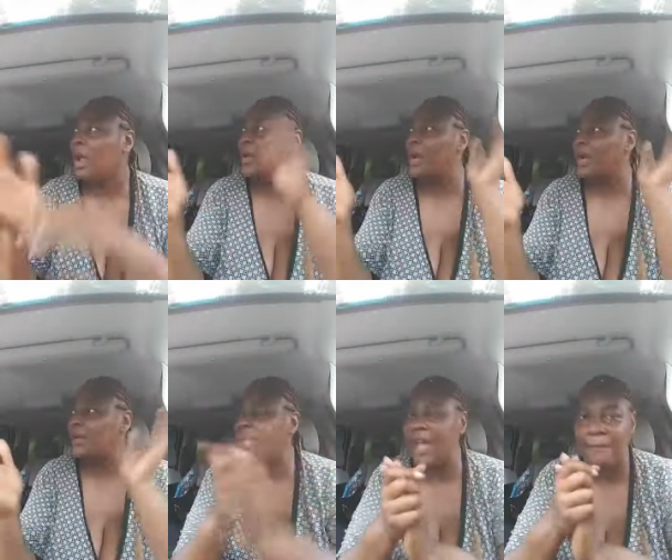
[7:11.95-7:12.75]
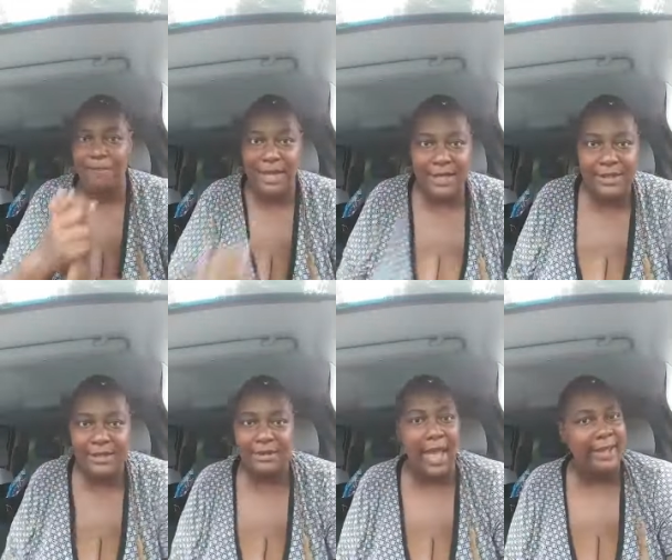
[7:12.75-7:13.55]
with a deaf bitch
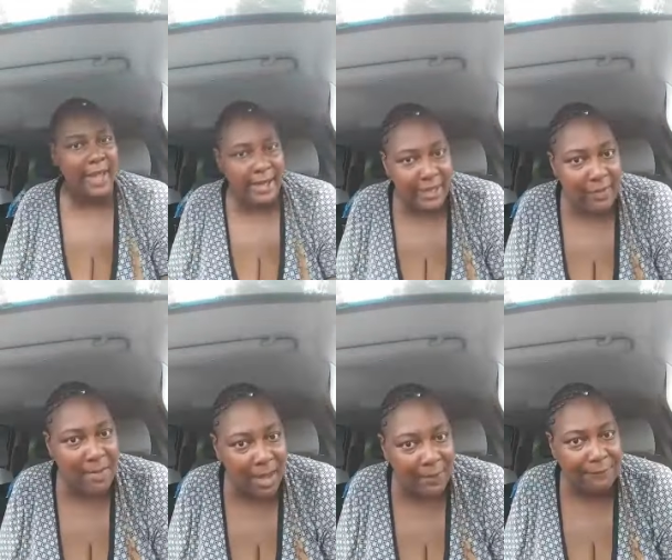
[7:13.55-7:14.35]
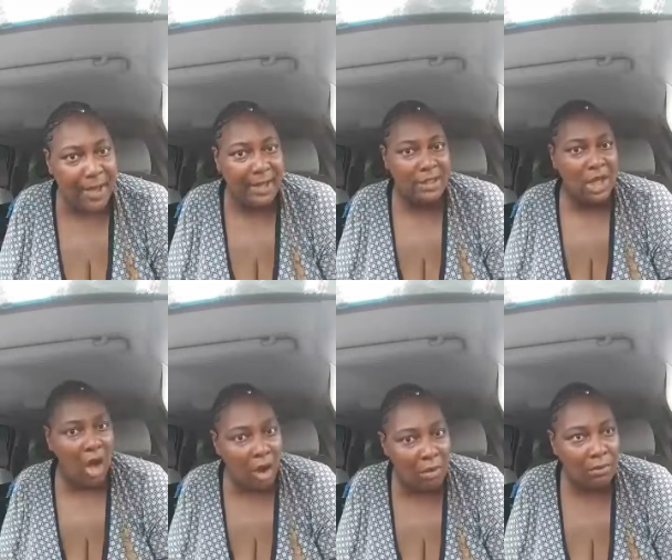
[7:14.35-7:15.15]
that can't even motherfucking
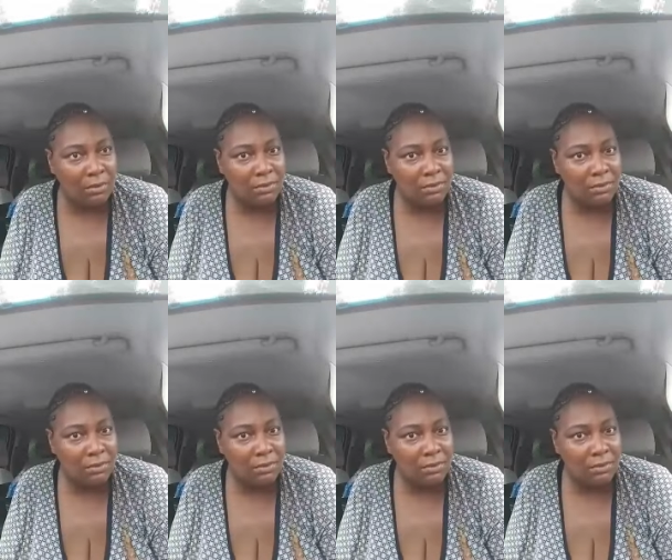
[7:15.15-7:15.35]
talk.